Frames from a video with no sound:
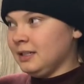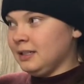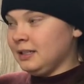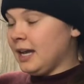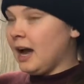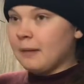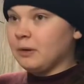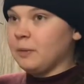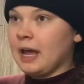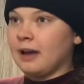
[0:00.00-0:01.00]
yeah, I
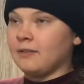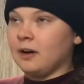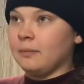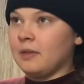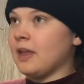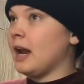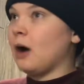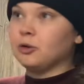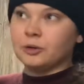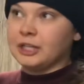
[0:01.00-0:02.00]
mean, we have, and then
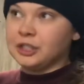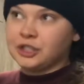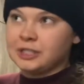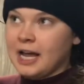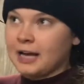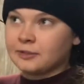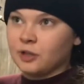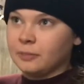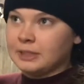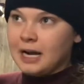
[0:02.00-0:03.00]

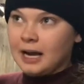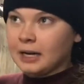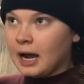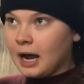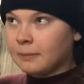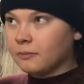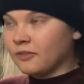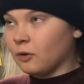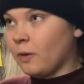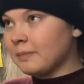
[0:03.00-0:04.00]
outdoorAddictionTaxidermy.com
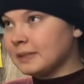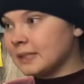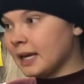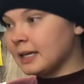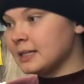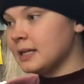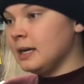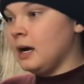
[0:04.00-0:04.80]
for a website.